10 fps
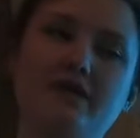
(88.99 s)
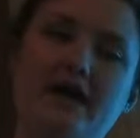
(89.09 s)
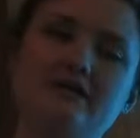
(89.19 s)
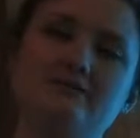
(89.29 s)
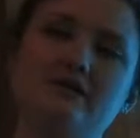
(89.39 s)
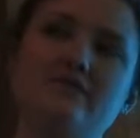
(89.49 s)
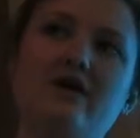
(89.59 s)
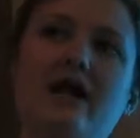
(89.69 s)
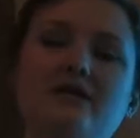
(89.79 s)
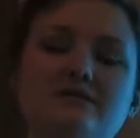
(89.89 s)
kingdoms and
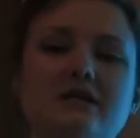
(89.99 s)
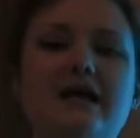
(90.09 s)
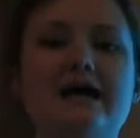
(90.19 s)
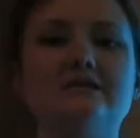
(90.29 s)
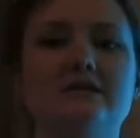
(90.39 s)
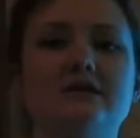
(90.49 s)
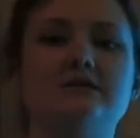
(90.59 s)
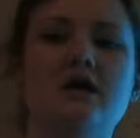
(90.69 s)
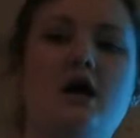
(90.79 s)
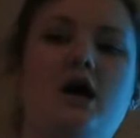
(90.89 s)
phylums in
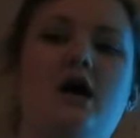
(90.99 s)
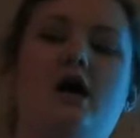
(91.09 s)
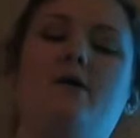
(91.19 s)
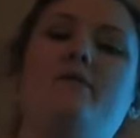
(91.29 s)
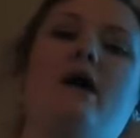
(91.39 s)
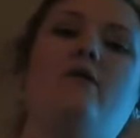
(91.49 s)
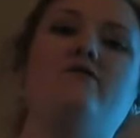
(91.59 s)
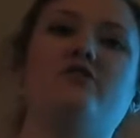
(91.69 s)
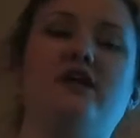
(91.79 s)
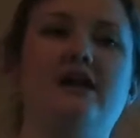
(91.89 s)
classes.
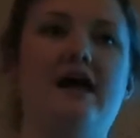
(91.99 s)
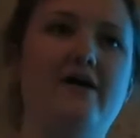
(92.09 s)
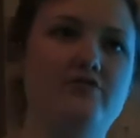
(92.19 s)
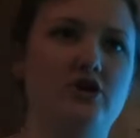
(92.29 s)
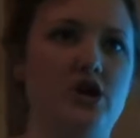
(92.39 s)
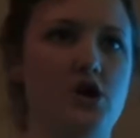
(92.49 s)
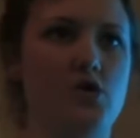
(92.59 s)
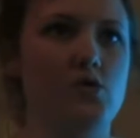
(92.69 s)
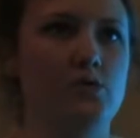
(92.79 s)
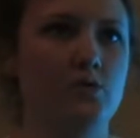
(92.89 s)
However, they didn't have to
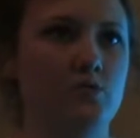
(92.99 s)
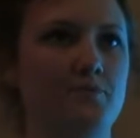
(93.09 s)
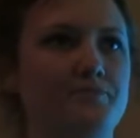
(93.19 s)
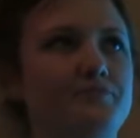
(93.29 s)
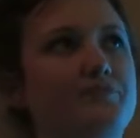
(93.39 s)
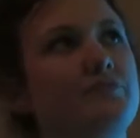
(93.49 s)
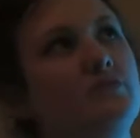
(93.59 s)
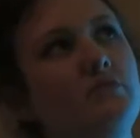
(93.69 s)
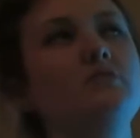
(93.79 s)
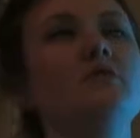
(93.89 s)
know
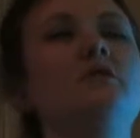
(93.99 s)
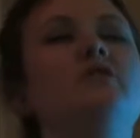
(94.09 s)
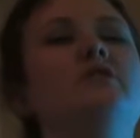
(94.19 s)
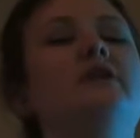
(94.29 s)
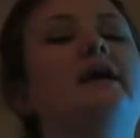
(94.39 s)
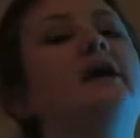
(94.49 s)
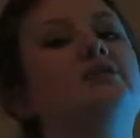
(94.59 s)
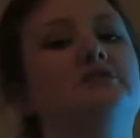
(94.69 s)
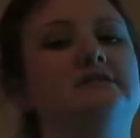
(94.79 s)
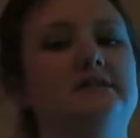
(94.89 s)
the
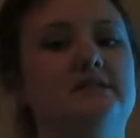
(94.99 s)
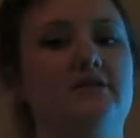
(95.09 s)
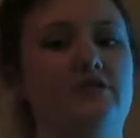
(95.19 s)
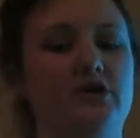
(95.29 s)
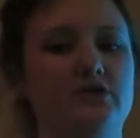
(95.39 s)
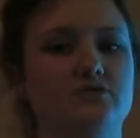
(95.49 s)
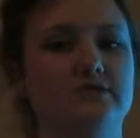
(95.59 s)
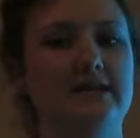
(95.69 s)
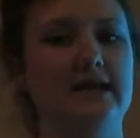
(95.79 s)
characteristics of those